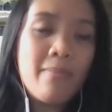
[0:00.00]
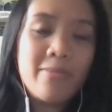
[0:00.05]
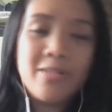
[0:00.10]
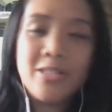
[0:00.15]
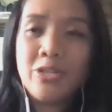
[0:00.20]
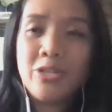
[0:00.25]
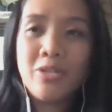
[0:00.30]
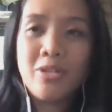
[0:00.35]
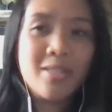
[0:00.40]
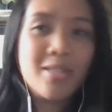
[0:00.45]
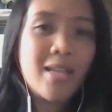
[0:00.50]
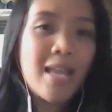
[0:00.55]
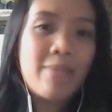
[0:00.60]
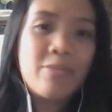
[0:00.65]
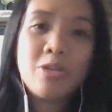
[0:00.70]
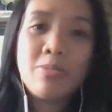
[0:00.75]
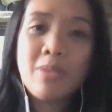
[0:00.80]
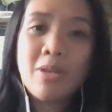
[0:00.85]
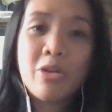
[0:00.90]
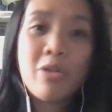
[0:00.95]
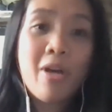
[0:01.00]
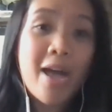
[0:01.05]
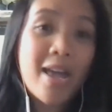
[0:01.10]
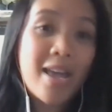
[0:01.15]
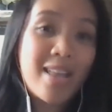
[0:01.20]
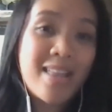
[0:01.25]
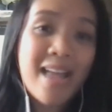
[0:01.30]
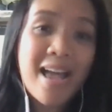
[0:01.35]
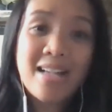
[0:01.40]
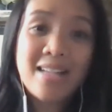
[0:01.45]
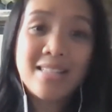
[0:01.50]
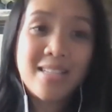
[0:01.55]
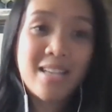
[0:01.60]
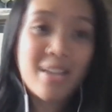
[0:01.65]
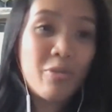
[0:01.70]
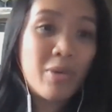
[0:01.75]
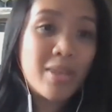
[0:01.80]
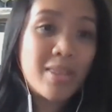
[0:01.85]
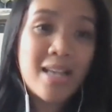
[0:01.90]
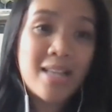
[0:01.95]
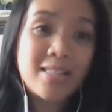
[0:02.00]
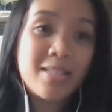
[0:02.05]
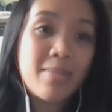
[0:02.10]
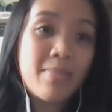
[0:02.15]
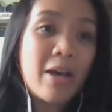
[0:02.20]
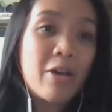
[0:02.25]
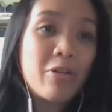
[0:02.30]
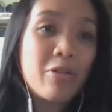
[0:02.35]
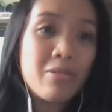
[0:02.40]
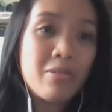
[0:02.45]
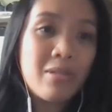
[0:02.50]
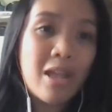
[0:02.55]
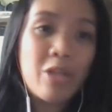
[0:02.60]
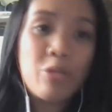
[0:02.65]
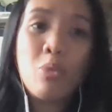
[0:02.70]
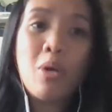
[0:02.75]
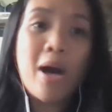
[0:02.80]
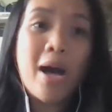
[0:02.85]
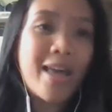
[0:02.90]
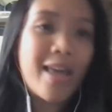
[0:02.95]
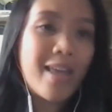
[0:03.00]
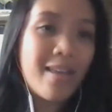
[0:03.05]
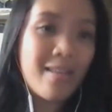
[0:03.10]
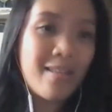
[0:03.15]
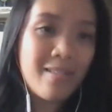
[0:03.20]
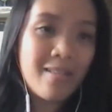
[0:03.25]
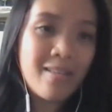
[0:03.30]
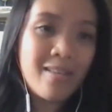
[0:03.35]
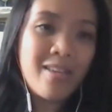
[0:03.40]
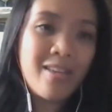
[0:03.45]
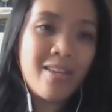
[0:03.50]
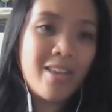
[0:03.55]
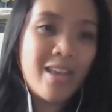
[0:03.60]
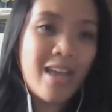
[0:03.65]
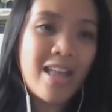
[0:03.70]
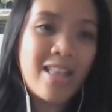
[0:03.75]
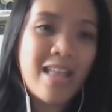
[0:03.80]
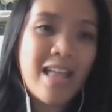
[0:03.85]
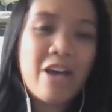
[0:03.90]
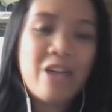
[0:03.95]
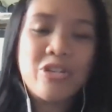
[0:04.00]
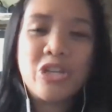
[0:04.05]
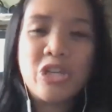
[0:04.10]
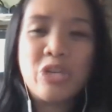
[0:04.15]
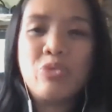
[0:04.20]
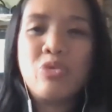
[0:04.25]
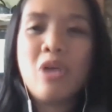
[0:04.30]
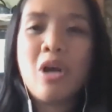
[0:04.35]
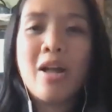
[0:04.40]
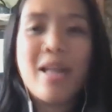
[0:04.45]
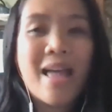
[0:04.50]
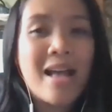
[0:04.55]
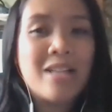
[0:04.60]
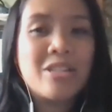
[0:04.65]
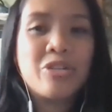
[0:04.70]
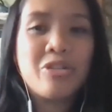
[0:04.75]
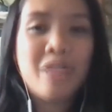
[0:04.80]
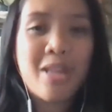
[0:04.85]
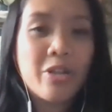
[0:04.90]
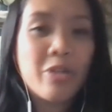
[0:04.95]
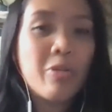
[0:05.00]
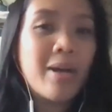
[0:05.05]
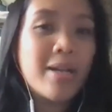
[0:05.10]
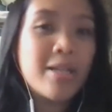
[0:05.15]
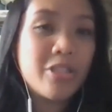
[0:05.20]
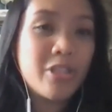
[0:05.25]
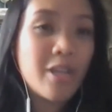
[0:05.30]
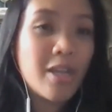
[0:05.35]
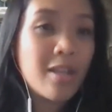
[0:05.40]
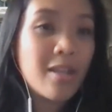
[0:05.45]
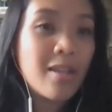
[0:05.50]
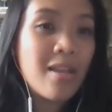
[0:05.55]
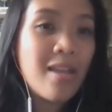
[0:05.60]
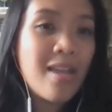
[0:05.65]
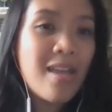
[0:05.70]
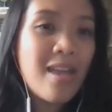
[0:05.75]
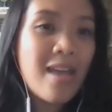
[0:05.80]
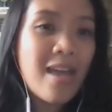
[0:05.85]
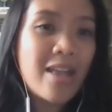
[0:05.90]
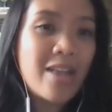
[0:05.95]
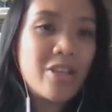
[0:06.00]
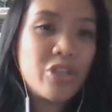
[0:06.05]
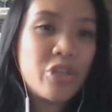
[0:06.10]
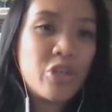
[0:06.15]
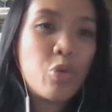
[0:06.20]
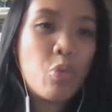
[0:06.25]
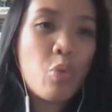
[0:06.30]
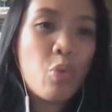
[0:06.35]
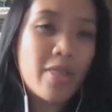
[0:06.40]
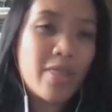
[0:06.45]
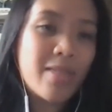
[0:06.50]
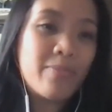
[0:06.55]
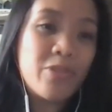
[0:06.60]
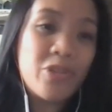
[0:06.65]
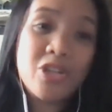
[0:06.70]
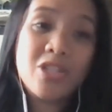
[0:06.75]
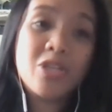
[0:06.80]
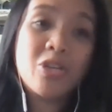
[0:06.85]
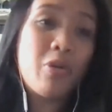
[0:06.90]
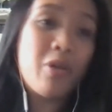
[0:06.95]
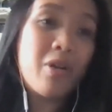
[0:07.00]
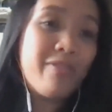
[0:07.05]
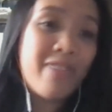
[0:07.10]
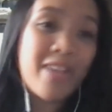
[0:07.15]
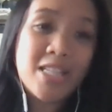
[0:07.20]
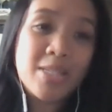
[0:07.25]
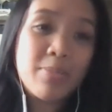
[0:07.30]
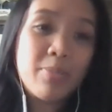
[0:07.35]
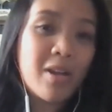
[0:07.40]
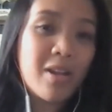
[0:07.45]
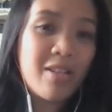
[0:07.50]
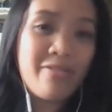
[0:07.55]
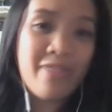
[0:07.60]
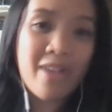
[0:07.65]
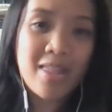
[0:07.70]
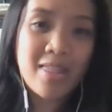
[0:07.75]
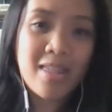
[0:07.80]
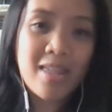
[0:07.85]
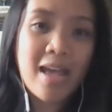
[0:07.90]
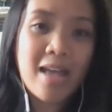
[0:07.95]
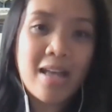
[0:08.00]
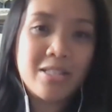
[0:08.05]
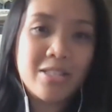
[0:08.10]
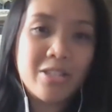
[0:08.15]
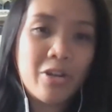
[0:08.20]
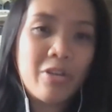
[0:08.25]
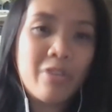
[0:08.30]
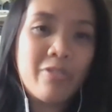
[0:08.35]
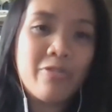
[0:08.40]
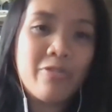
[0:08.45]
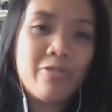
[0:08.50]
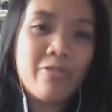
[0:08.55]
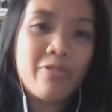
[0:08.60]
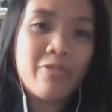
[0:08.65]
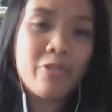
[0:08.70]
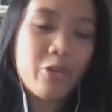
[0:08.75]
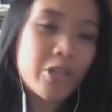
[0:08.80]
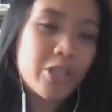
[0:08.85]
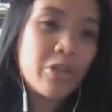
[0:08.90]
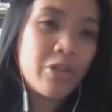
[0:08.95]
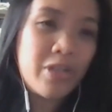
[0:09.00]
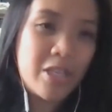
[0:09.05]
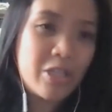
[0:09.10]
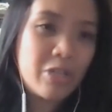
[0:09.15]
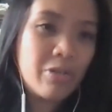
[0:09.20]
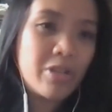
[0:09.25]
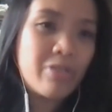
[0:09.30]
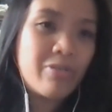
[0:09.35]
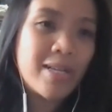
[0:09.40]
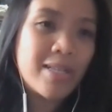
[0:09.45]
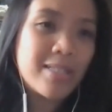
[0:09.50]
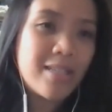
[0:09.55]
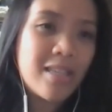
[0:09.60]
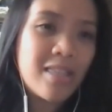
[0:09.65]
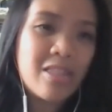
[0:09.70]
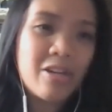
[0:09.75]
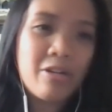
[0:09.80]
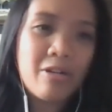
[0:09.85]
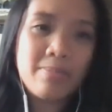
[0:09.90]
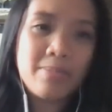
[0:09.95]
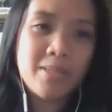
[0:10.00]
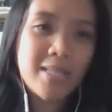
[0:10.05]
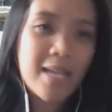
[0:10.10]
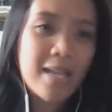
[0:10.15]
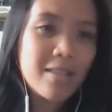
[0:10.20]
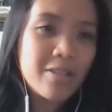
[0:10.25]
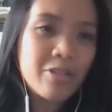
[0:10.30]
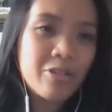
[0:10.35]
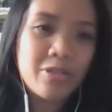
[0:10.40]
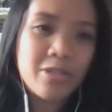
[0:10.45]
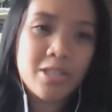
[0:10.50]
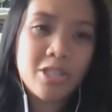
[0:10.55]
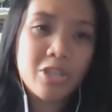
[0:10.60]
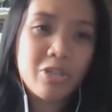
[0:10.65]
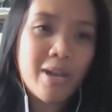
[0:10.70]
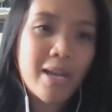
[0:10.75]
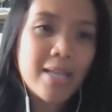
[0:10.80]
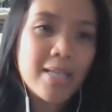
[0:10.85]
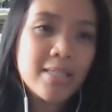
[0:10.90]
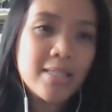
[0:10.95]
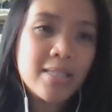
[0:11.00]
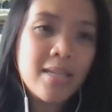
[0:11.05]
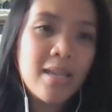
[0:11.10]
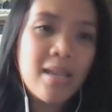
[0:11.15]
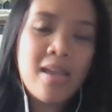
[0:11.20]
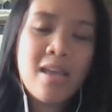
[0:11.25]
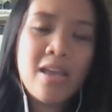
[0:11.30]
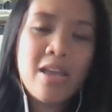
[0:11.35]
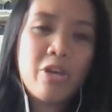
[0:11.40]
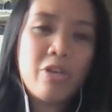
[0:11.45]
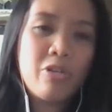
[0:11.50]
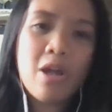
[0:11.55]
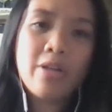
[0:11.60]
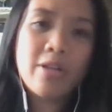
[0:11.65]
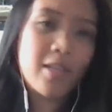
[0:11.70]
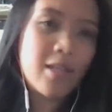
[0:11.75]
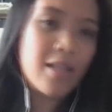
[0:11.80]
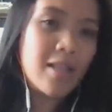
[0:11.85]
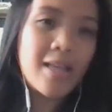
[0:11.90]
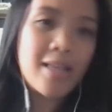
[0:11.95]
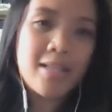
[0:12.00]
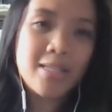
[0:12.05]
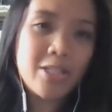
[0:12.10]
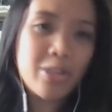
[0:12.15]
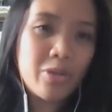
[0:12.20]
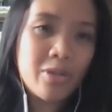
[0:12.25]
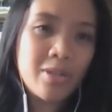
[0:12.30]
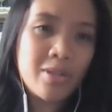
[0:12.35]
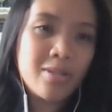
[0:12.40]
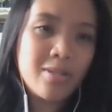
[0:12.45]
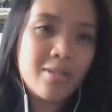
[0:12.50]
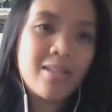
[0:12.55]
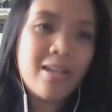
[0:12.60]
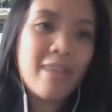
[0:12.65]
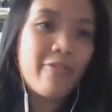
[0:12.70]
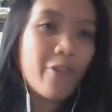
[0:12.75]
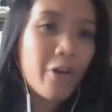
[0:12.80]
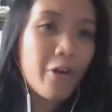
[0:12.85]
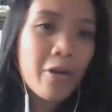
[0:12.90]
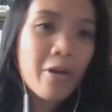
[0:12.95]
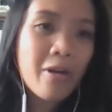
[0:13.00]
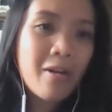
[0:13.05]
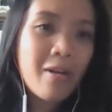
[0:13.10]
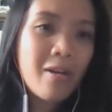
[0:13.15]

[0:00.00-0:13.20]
students came to me crying and asking what that's about and why. Mm-hmm. And how do you not answer that question? And do you want them to just go on Facebook and find the answer? Of course, you need to address it. They're upset, they're distressed. You're not going to let a student suffer